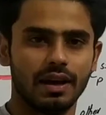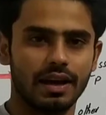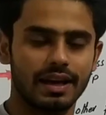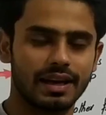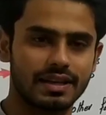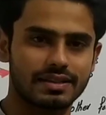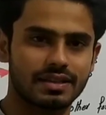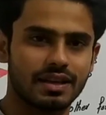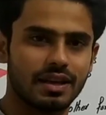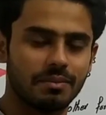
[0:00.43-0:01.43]
Hi guys,
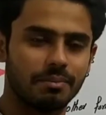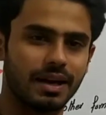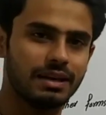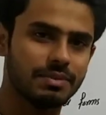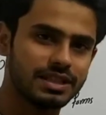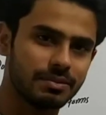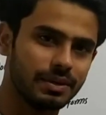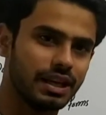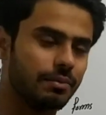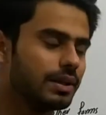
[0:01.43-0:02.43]
my name is
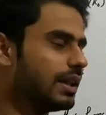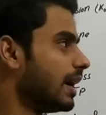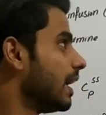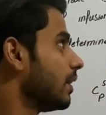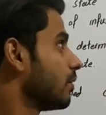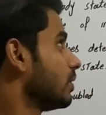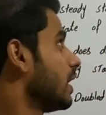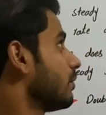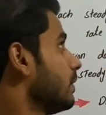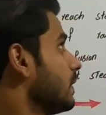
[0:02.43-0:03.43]
Jamil and you know
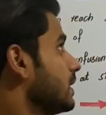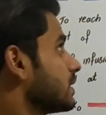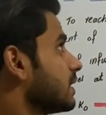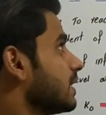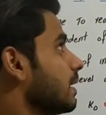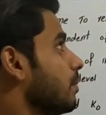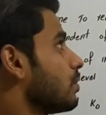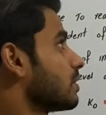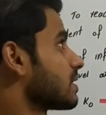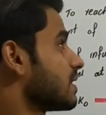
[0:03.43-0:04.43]
that we were discussing
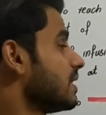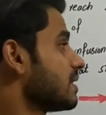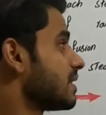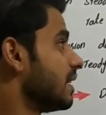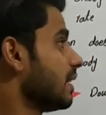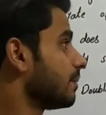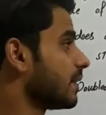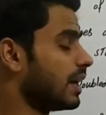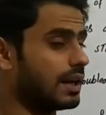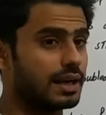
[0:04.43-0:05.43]
about the steady state,
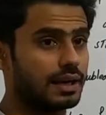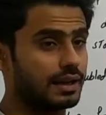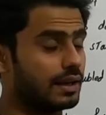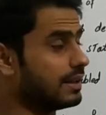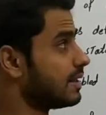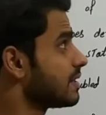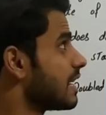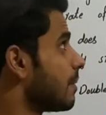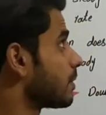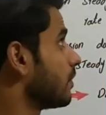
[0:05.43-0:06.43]
and in this
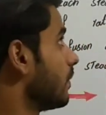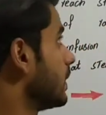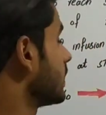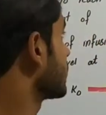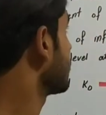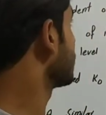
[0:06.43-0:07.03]
chapter we will discuss